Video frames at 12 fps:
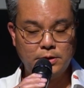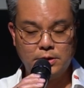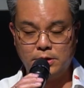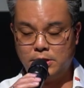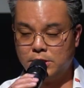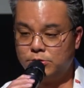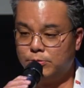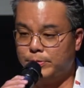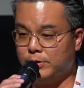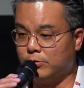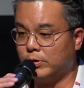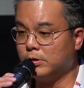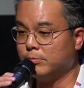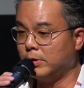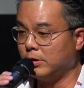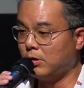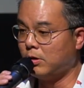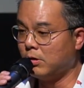And this would be one of
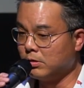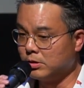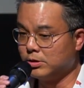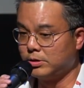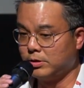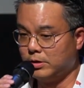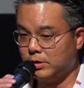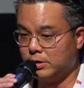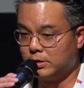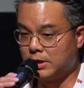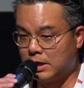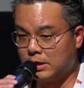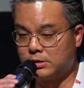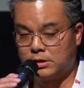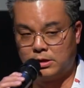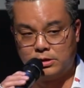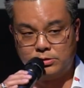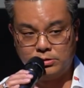my hardest tasks
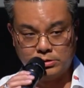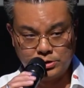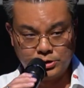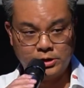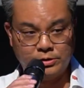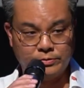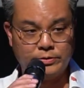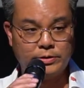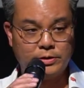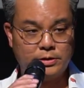to achieve.